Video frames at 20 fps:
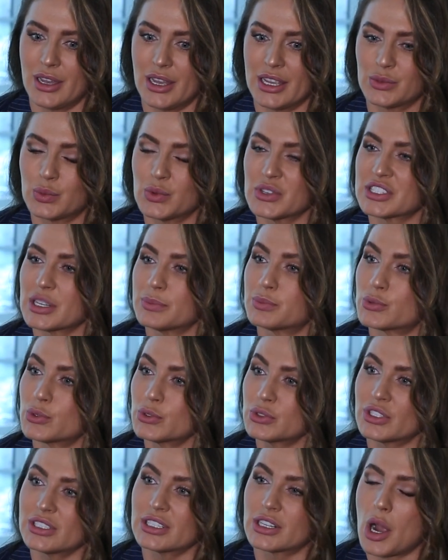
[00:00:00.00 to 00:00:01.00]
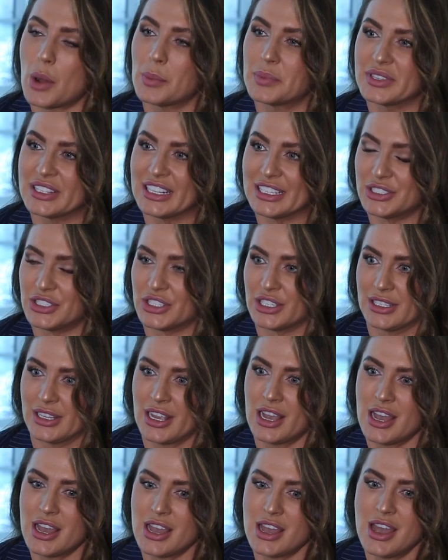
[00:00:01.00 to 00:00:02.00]
it was a brutal competition,
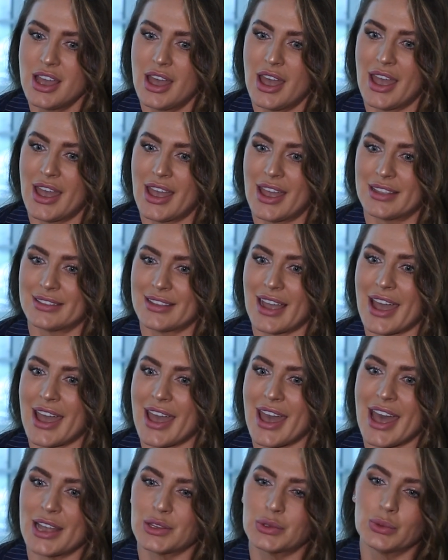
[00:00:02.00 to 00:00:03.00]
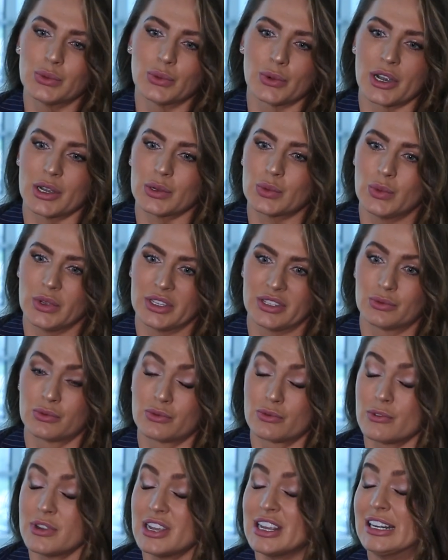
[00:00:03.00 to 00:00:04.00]
and I had to work with
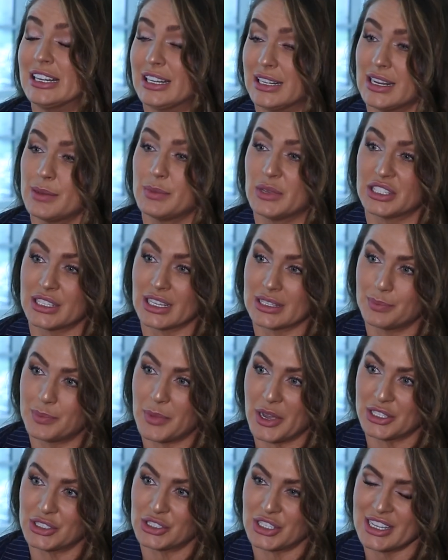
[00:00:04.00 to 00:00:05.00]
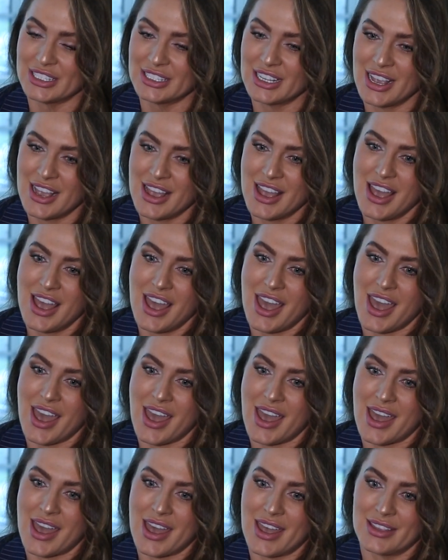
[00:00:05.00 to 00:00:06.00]
really limited budget
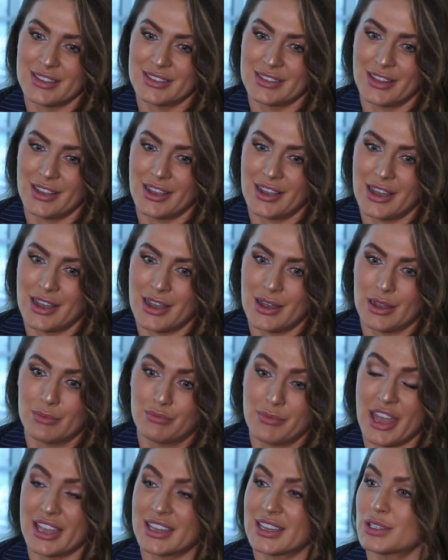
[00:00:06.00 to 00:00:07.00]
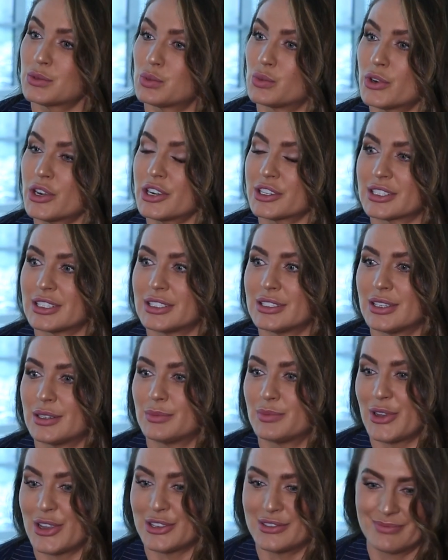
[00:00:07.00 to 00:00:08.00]
and make it work.
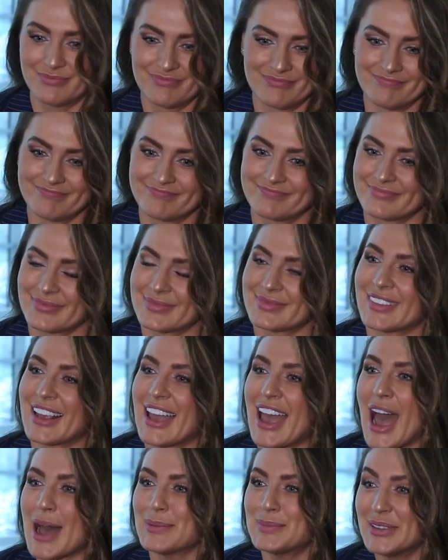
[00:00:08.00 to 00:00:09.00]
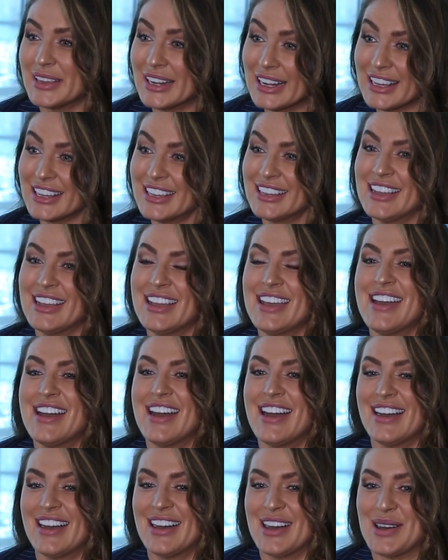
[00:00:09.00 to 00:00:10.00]
But happily,
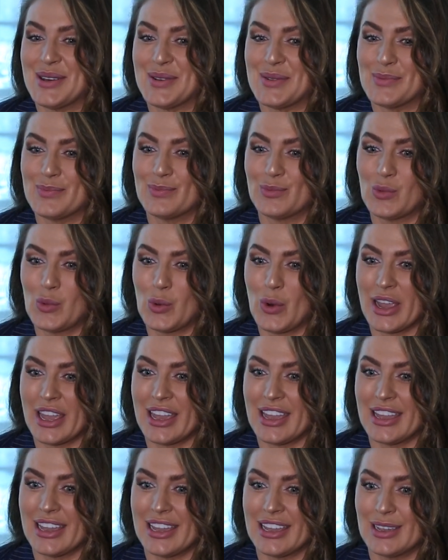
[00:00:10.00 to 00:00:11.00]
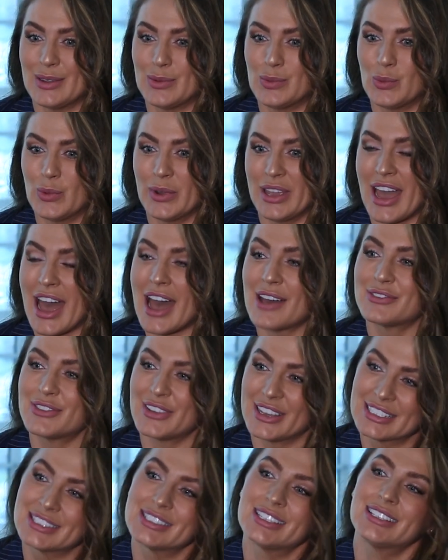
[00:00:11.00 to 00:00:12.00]
we
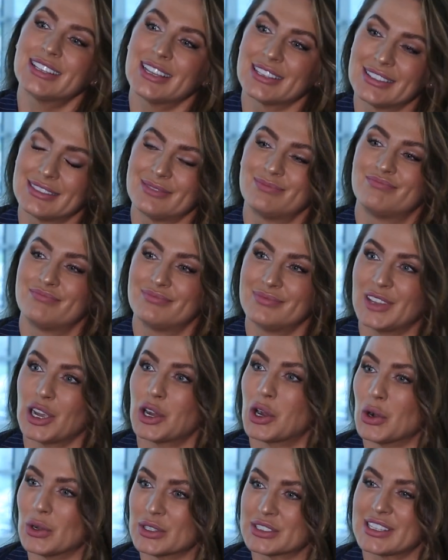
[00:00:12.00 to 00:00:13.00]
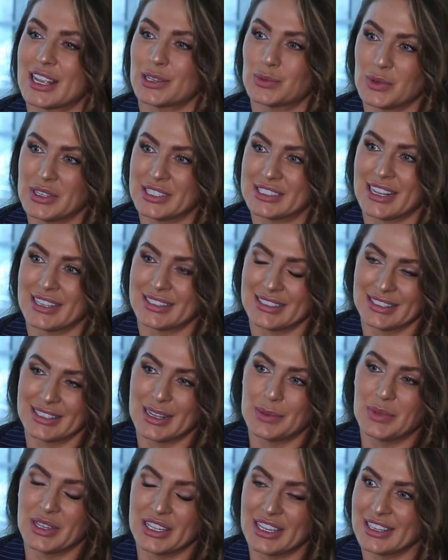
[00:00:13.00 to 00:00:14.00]
have exceeded the goals that we set in
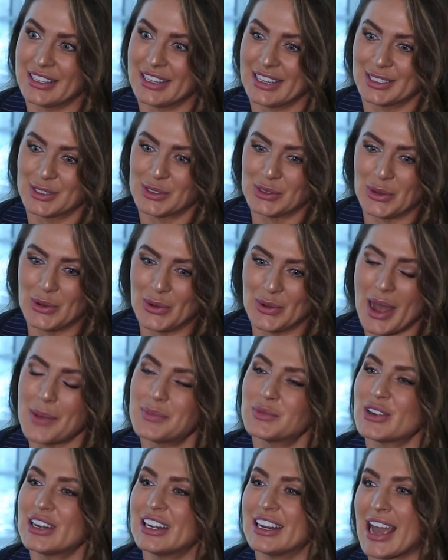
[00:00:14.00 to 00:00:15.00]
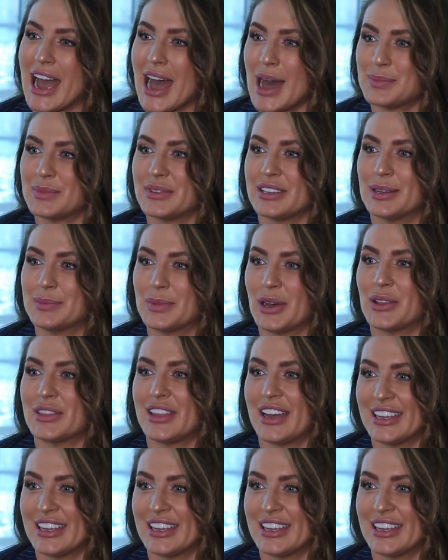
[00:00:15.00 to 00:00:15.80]
the beginning, so I'm really happy about